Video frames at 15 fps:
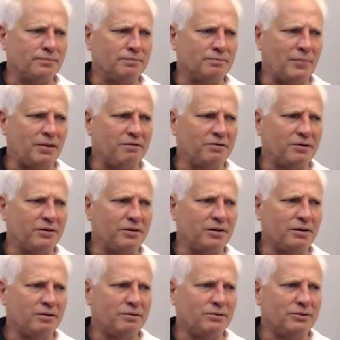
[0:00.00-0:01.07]
I've heard of
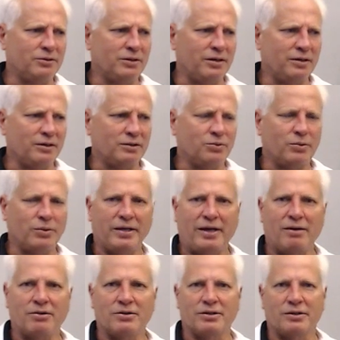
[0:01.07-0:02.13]
those getting 20
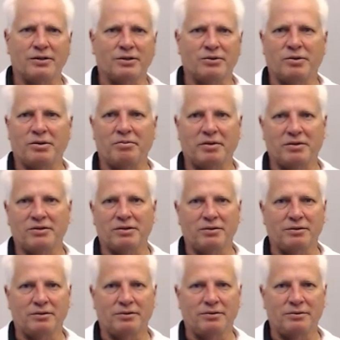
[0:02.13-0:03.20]
hours on a 20-pound
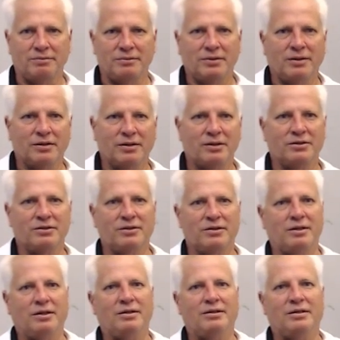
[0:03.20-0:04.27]
cylinder because
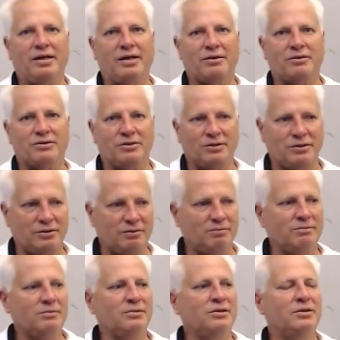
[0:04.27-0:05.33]
the echo
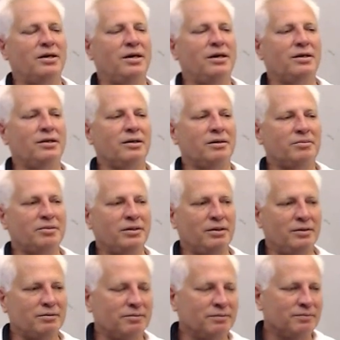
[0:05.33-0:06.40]
system and they're idling up and
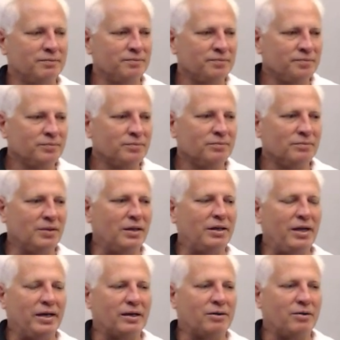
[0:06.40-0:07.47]
down. And
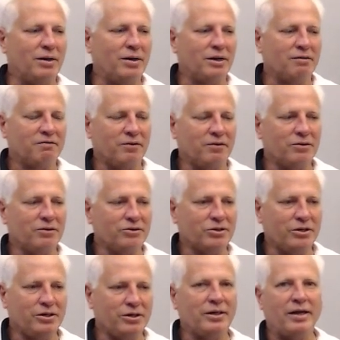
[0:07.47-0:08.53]
echo on an inverter is
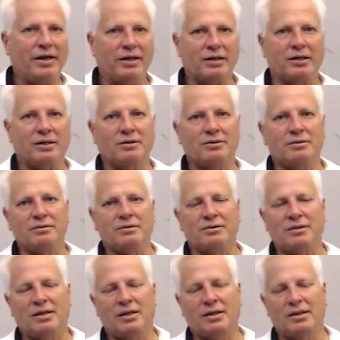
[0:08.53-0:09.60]
good. Echo
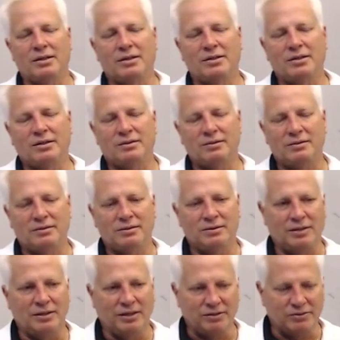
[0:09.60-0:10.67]
on
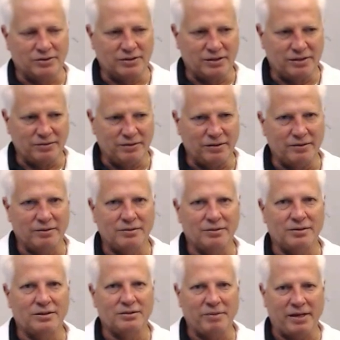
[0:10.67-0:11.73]
electric generator
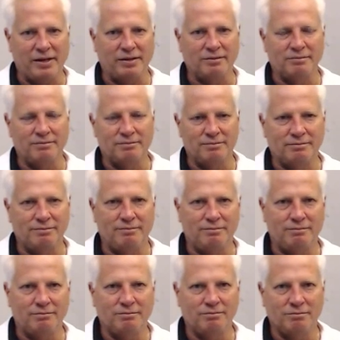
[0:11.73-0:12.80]
is bad.
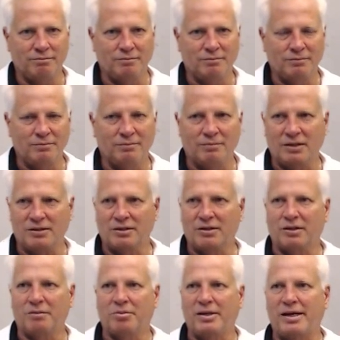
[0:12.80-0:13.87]
That's
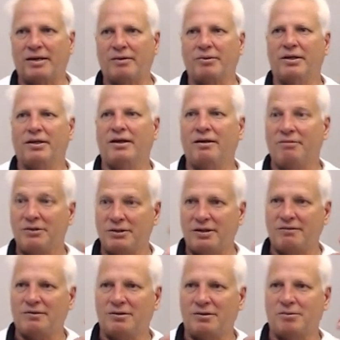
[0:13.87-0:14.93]
another plaque we can have. We should
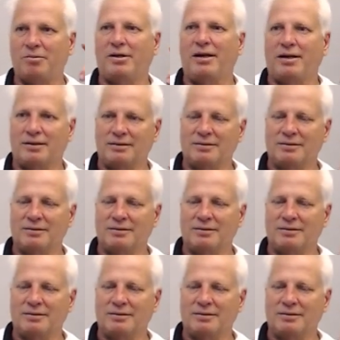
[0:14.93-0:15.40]
have these little plaques.